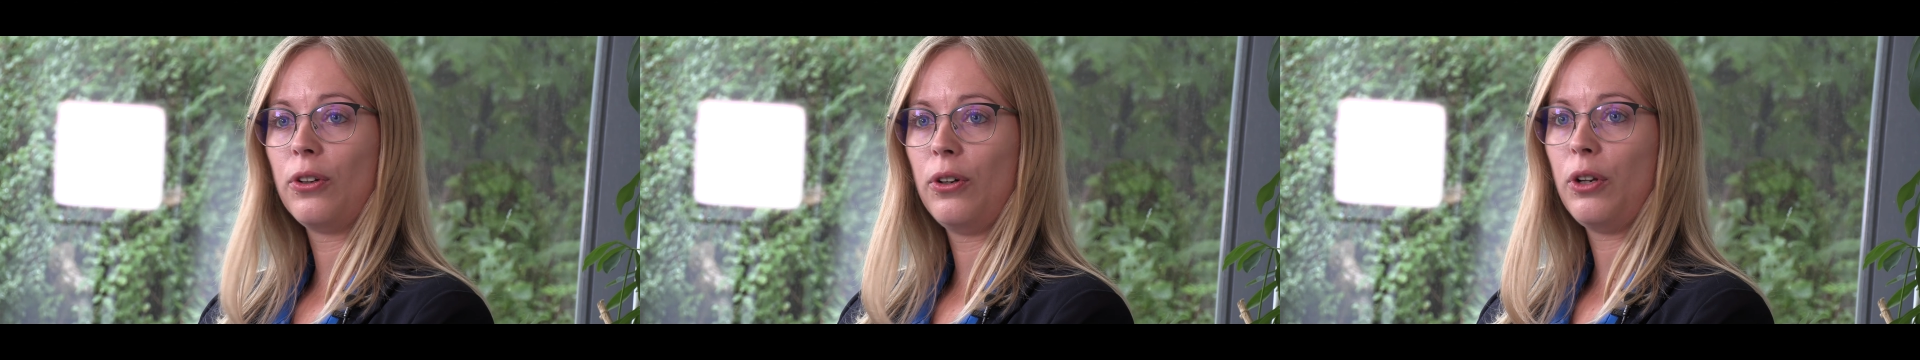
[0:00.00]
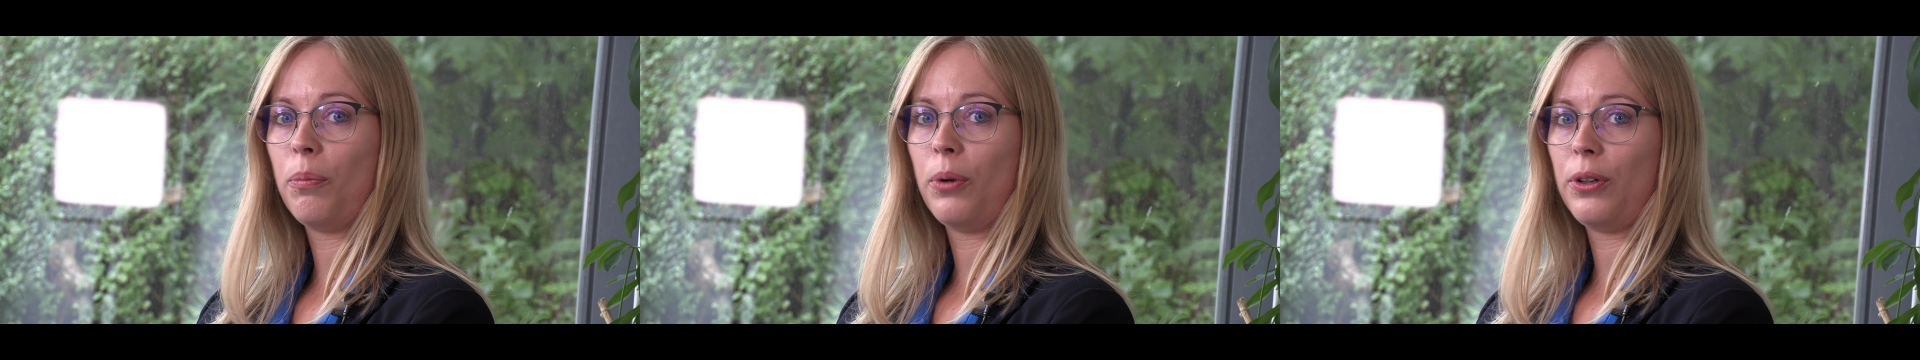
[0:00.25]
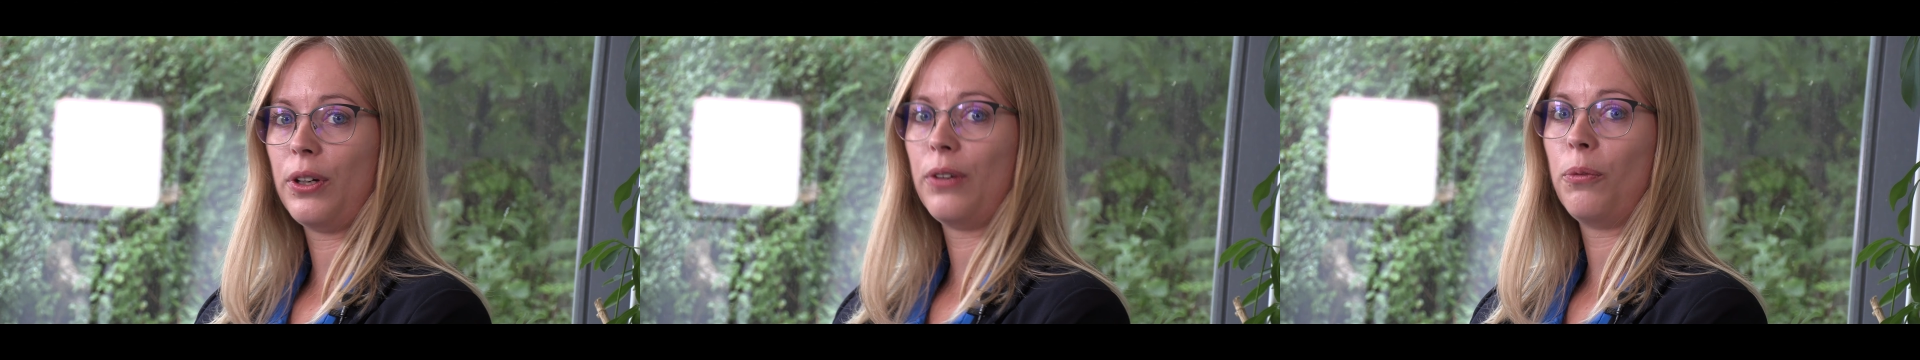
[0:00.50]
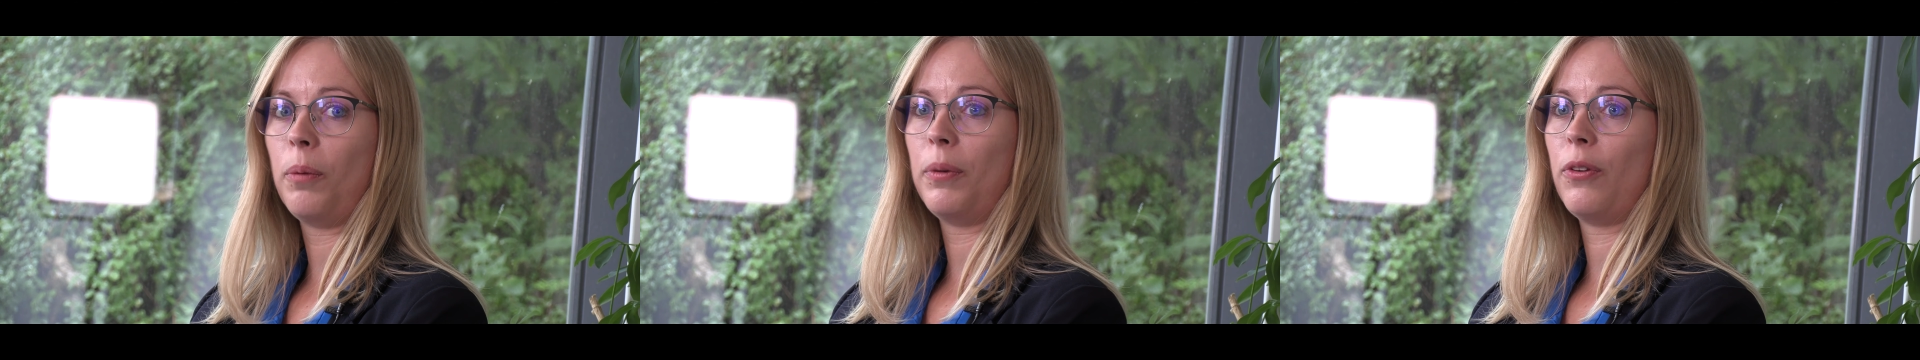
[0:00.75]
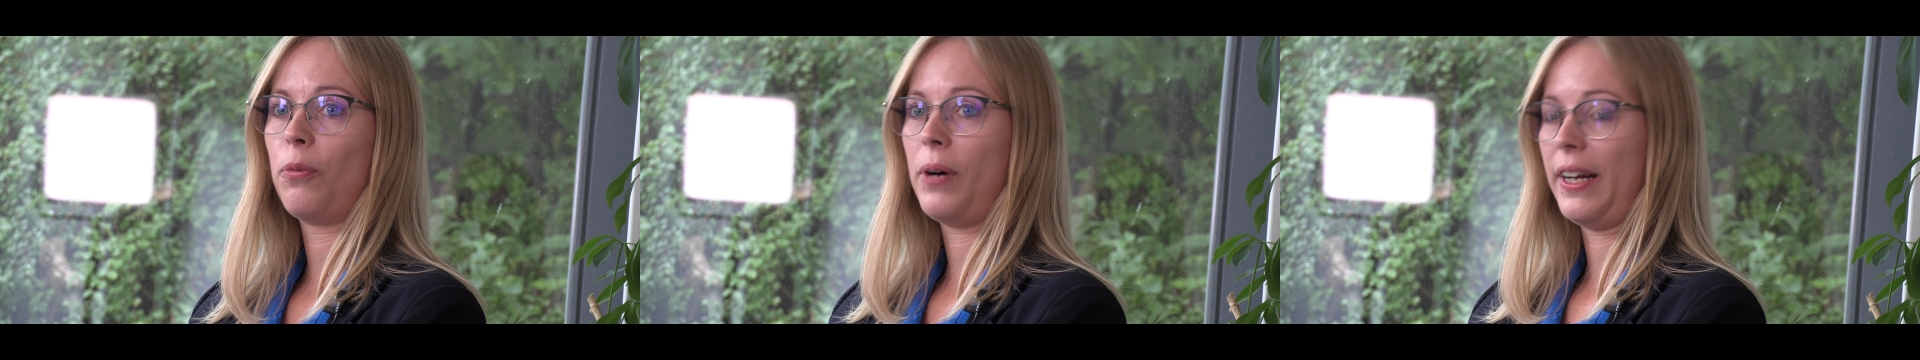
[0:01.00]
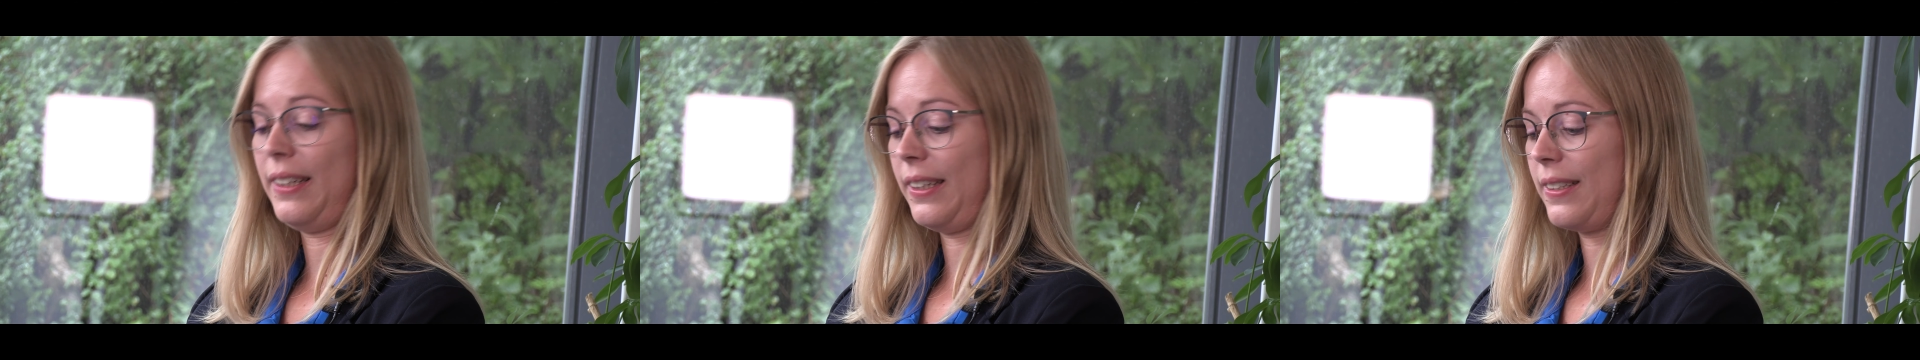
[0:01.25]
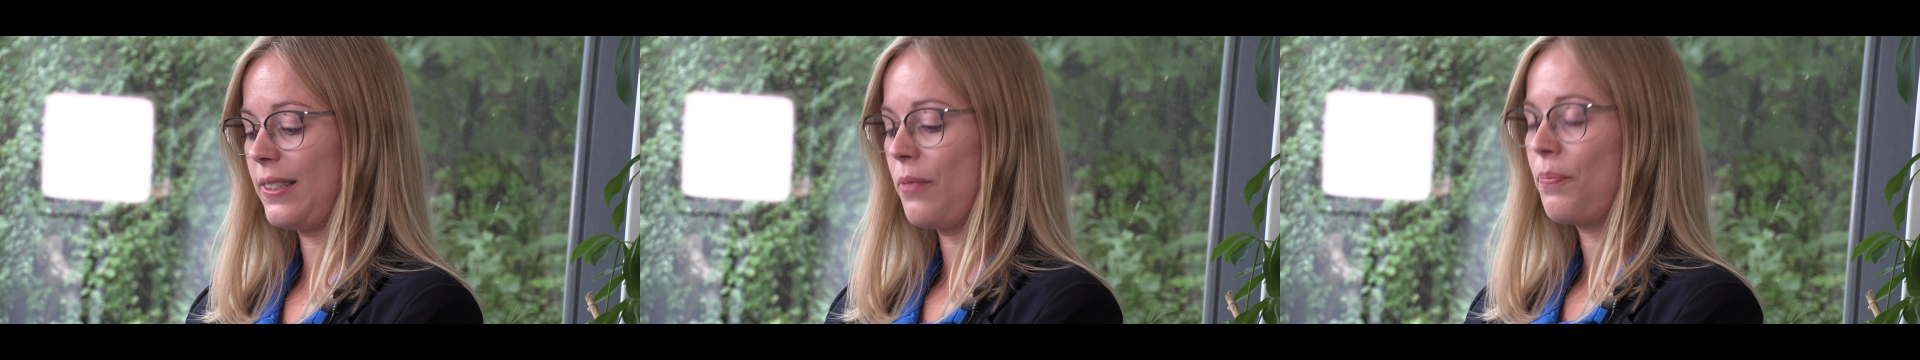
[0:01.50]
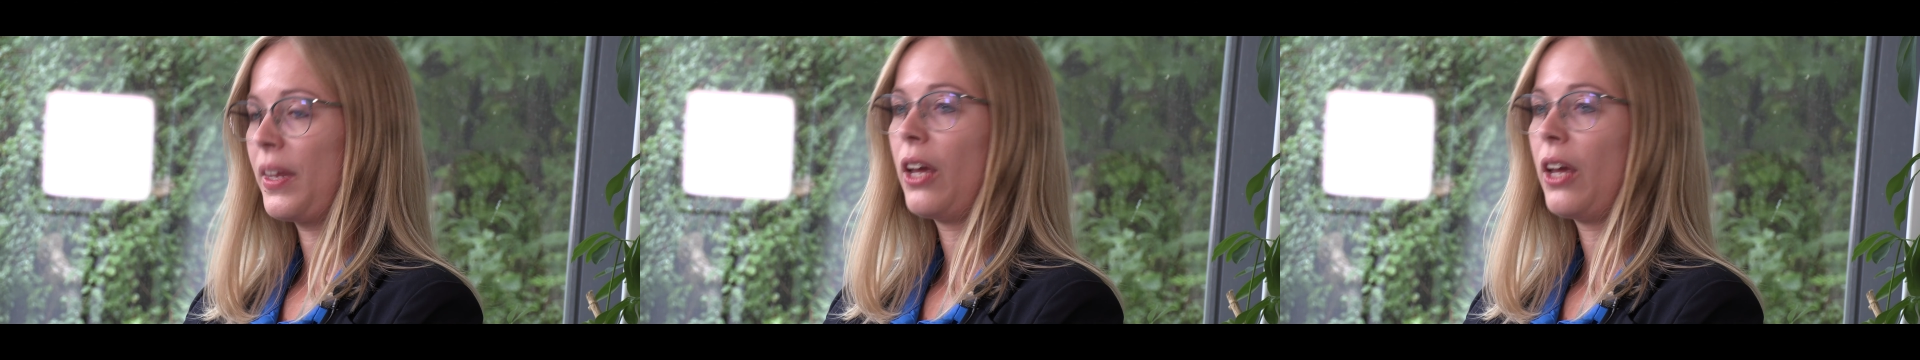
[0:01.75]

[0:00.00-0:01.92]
on early modern women's writings.